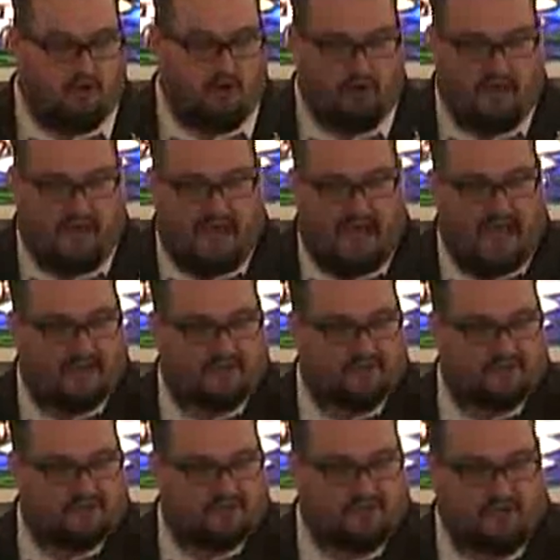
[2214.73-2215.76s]
Go to
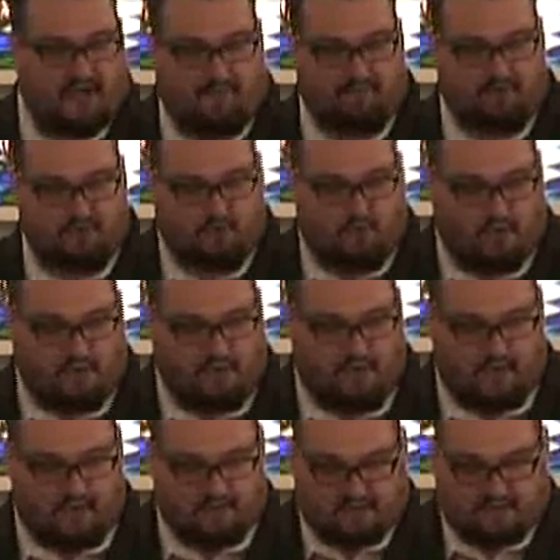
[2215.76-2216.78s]
Acts chapter
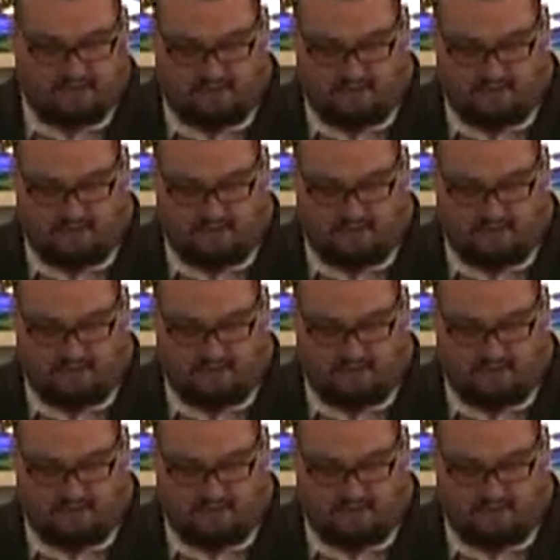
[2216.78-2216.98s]
28.